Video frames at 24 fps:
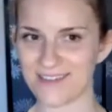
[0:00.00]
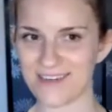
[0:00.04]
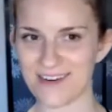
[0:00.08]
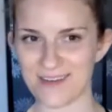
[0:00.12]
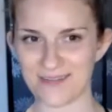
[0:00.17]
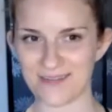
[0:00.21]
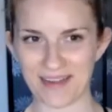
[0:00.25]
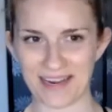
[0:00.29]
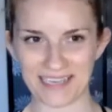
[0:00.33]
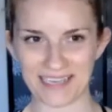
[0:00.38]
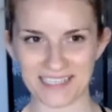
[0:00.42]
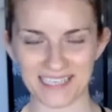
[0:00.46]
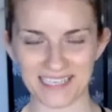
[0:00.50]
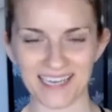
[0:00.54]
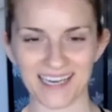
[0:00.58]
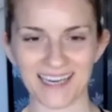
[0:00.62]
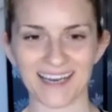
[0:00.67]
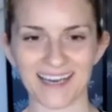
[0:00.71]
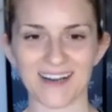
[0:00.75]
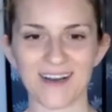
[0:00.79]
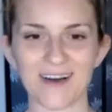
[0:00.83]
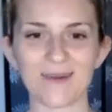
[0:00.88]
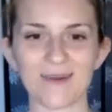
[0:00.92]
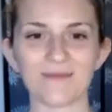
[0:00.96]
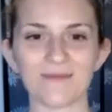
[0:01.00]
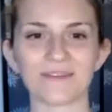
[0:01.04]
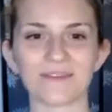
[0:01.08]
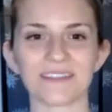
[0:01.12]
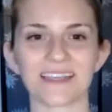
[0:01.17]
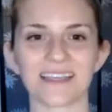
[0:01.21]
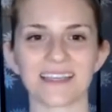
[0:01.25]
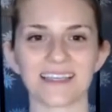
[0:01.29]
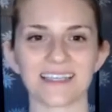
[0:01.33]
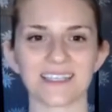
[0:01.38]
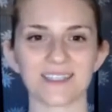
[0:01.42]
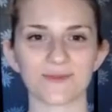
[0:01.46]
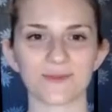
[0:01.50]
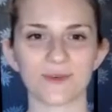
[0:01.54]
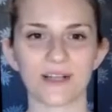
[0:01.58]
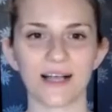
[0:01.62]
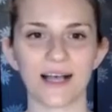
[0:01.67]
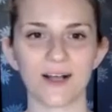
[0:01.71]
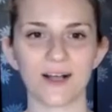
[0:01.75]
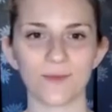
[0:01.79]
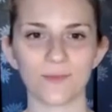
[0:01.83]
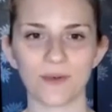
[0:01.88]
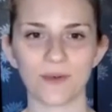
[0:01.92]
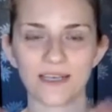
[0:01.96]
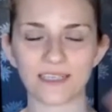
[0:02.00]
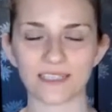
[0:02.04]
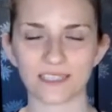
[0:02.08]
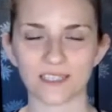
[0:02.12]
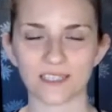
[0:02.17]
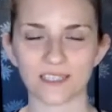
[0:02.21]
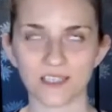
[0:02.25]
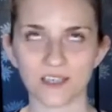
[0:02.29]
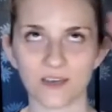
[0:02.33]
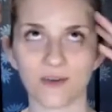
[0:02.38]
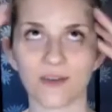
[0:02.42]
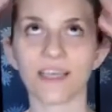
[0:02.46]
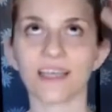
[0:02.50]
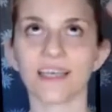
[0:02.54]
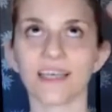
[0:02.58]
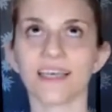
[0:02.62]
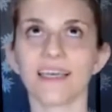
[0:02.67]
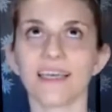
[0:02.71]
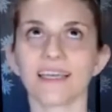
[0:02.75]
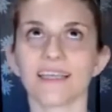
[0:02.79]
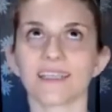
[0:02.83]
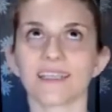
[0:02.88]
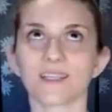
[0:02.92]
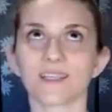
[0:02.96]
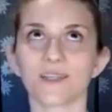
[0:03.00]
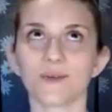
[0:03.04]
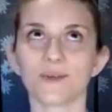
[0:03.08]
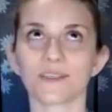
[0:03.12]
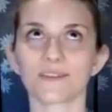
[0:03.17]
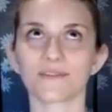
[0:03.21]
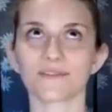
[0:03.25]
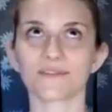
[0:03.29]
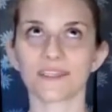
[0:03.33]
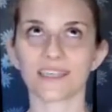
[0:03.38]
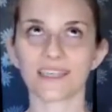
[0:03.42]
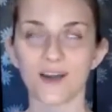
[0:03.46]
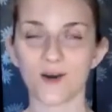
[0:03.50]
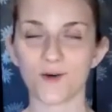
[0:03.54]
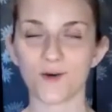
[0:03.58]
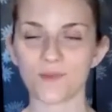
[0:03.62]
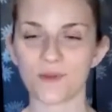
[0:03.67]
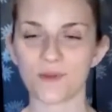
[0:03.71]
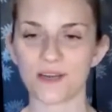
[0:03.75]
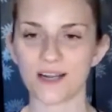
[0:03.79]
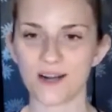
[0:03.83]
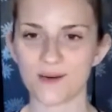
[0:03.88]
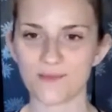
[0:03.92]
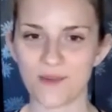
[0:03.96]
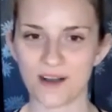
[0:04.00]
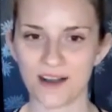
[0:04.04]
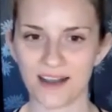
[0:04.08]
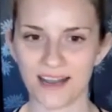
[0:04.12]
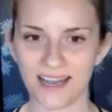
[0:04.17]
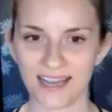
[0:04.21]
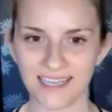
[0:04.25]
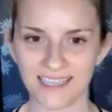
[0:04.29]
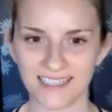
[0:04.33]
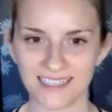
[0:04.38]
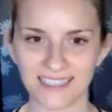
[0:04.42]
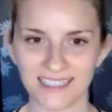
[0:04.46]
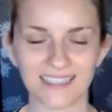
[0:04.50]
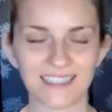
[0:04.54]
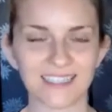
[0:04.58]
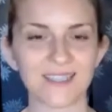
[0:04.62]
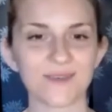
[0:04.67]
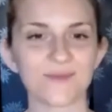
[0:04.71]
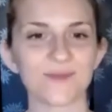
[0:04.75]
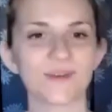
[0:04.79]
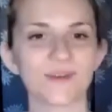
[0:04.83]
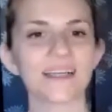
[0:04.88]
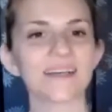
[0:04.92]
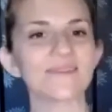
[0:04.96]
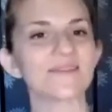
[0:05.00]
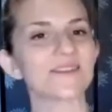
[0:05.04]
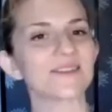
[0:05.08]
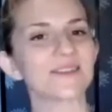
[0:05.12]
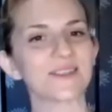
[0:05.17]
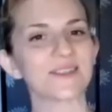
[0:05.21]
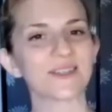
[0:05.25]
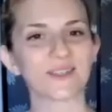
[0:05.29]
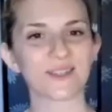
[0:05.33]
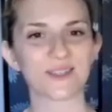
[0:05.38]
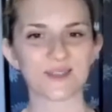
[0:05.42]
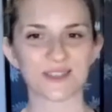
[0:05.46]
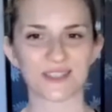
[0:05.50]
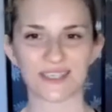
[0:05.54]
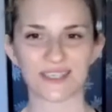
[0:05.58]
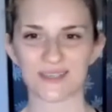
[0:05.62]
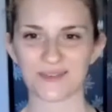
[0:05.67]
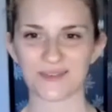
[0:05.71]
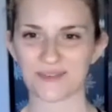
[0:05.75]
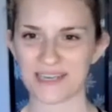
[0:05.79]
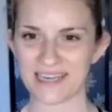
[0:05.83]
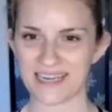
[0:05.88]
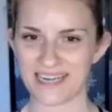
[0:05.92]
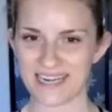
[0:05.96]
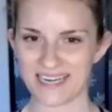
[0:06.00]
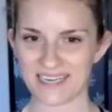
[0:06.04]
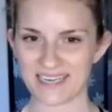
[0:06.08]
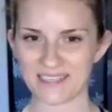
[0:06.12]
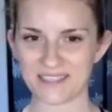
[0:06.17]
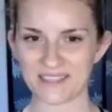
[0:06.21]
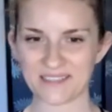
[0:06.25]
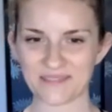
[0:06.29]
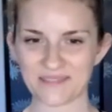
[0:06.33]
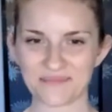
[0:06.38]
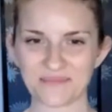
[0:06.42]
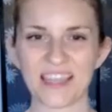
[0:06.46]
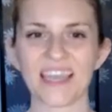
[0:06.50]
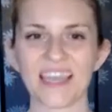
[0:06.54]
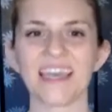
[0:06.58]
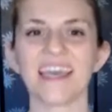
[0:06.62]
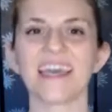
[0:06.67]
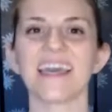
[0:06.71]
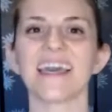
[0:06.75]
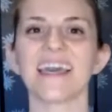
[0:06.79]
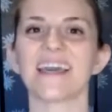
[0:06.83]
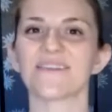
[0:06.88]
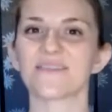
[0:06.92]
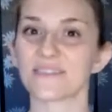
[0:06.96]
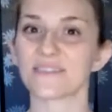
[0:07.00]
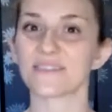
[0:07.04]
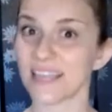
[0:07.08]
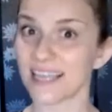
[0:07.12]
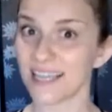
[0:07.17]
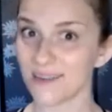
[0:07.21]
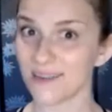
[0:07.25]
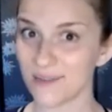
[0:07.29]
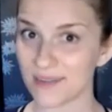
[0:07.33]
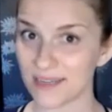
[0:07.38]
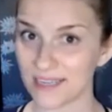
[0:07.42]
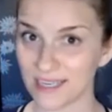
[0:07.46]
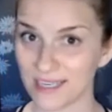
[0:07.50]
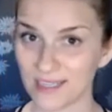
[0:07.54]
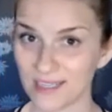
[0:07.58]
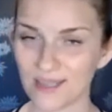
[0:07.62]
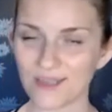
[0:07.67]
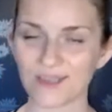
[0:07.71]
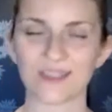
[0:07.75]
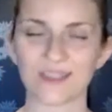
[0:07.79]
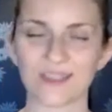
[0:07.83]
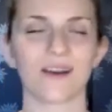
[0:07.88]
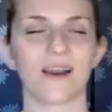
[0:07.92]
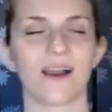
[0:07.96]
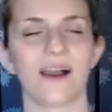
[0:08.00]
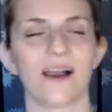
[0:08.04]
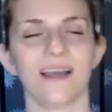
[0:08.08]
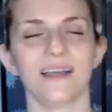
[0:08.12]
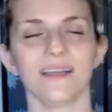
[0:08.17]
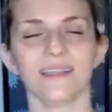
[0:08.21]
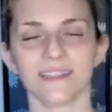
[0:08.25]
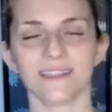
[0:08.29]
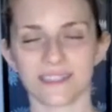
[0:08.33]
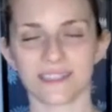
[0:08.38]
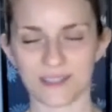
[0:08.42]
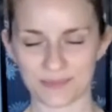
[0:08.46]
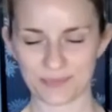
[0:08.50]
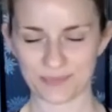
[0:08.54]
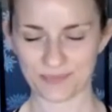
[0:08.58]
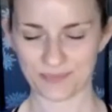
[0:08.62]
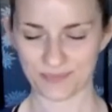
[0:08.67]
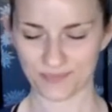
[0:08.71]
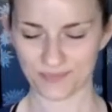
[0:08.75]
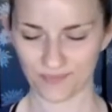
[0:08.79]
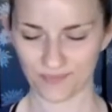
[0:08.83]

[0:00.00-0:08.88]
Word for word: information and hopefully this will help us to intuitively open our minds and see whatever solution we need. If we like, we can close our eyes.